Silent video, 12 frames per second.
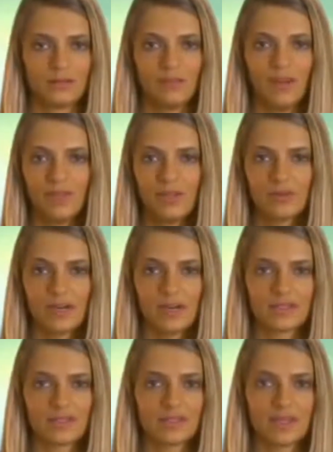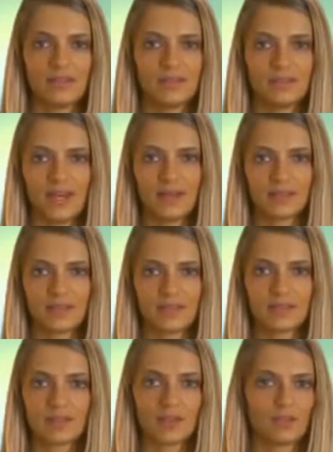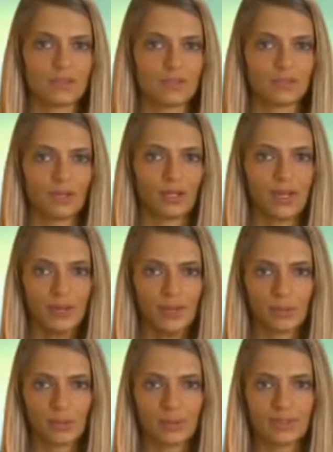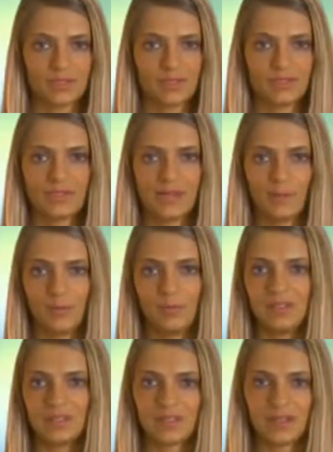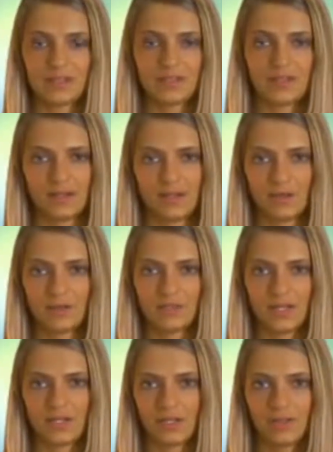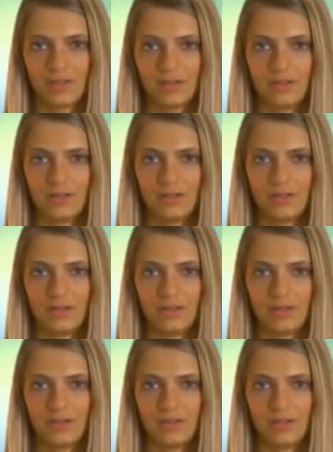Revenue classes and taxes are used for accounting purposes and will be discussed in another session.